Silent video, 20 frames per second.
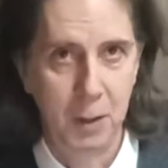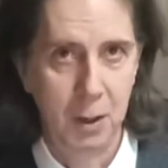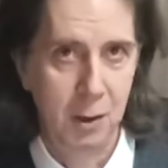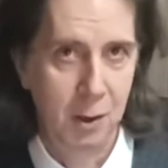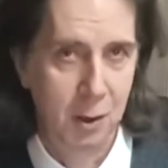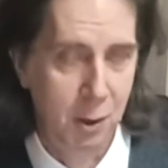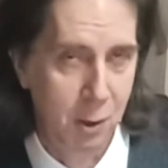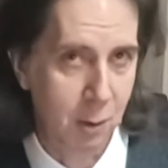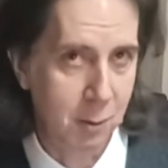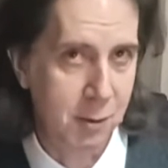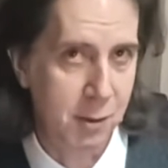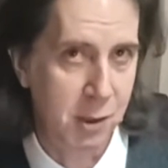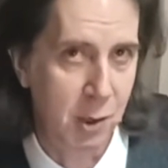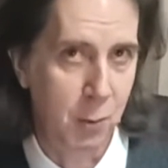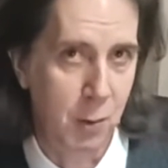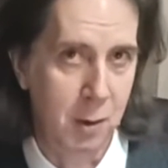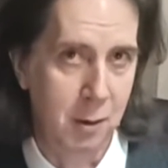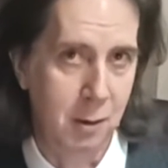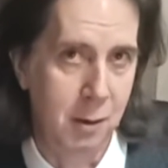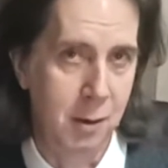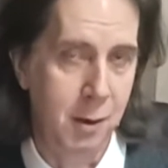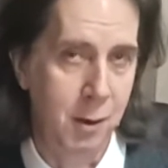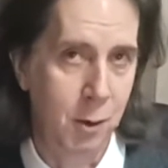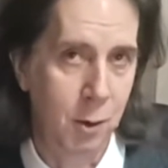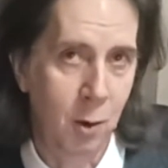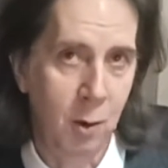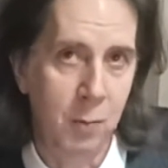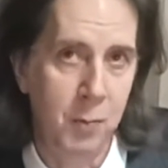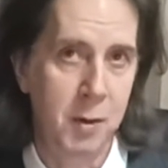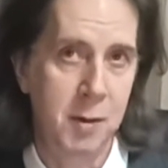Consequently,
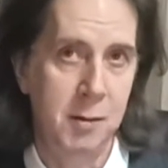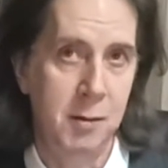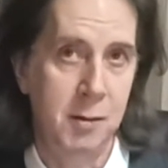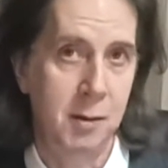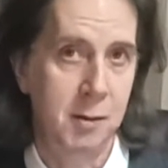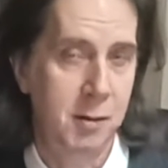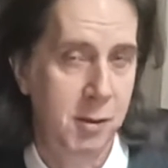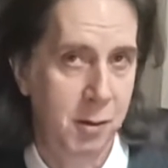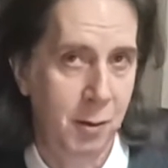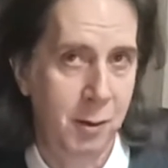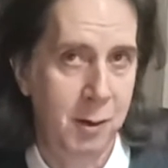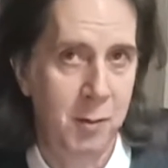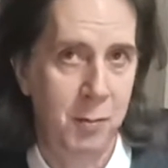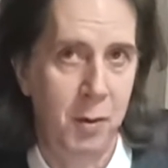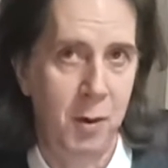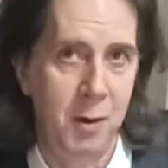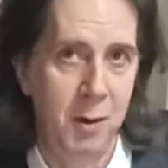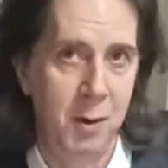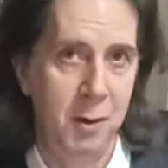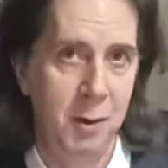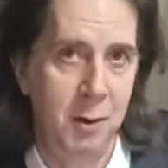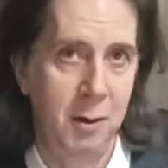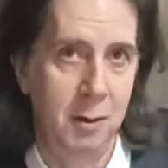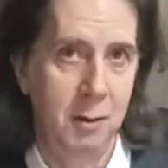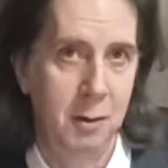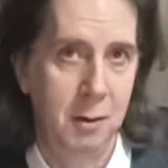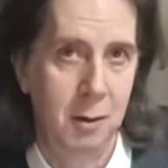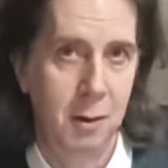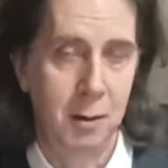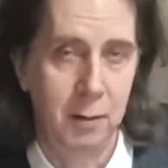copies signed by her
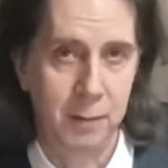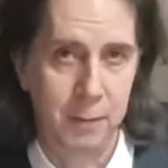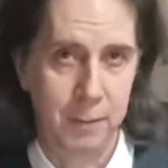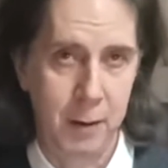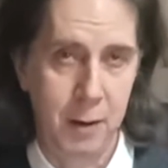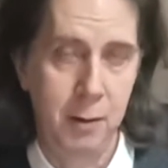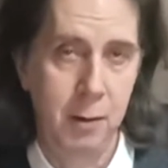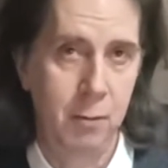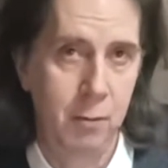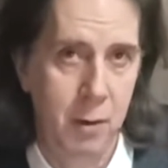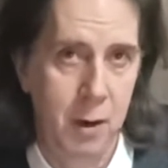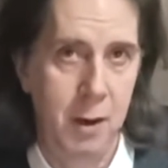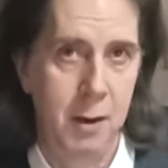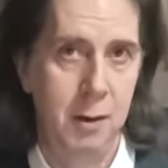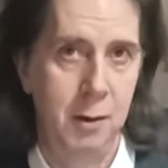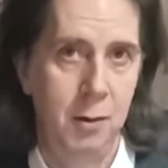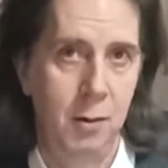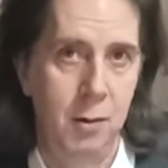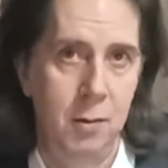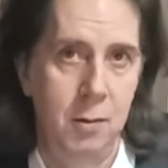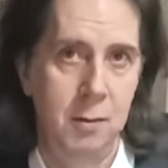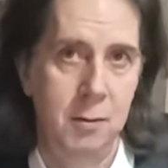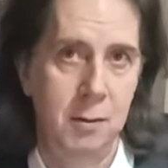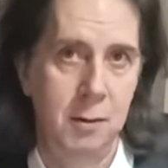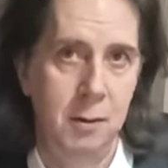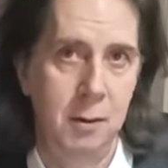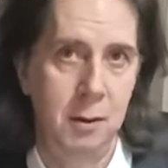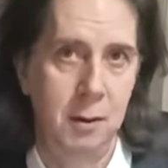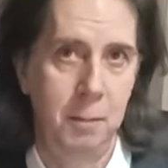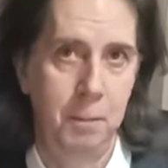are very rare and
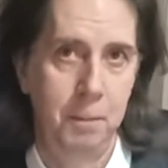costly.